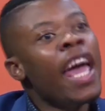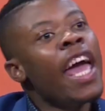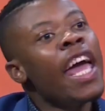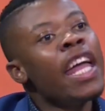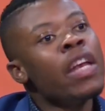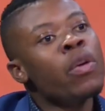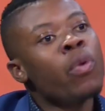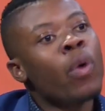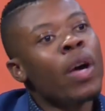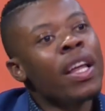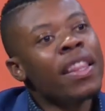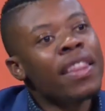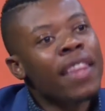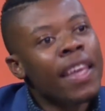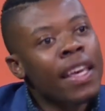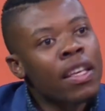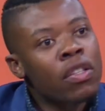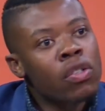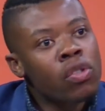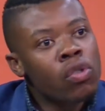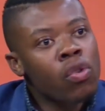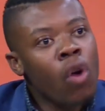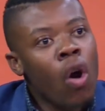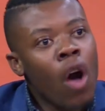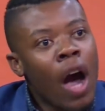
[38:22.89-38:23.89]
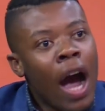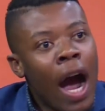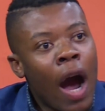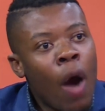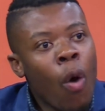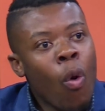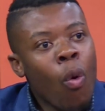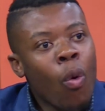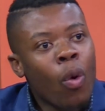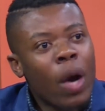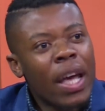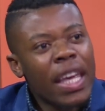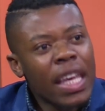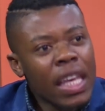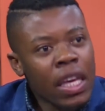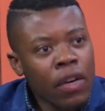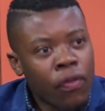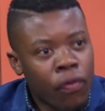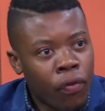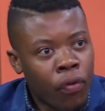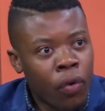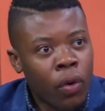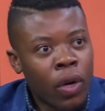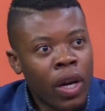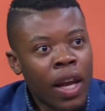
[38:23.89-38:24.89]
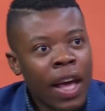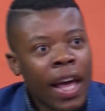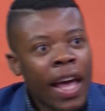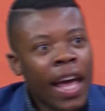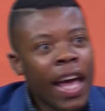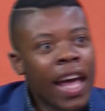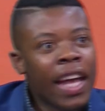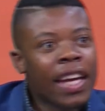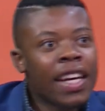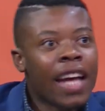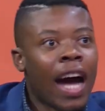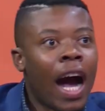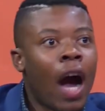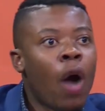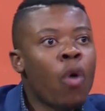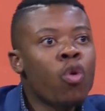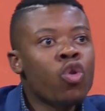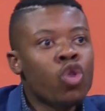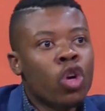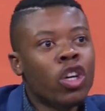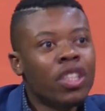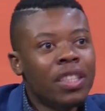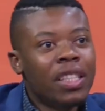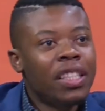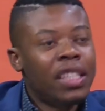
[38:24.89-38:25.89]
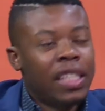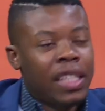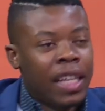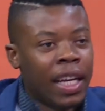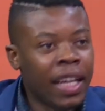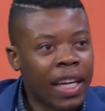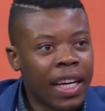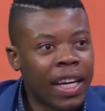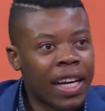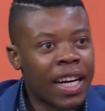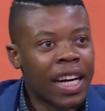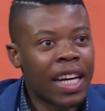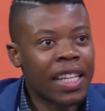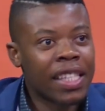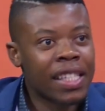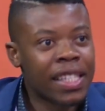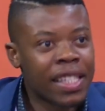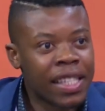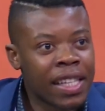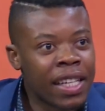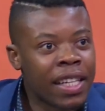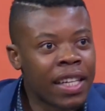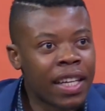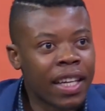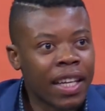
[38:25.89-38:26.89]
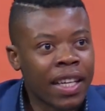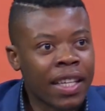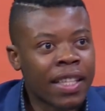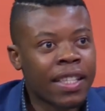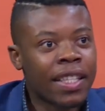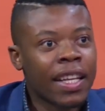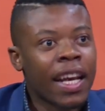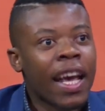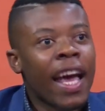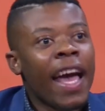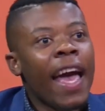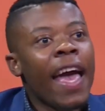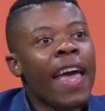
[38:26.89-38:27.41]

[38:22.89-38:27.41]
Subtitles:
and when they saw how evil and how not generous sin is,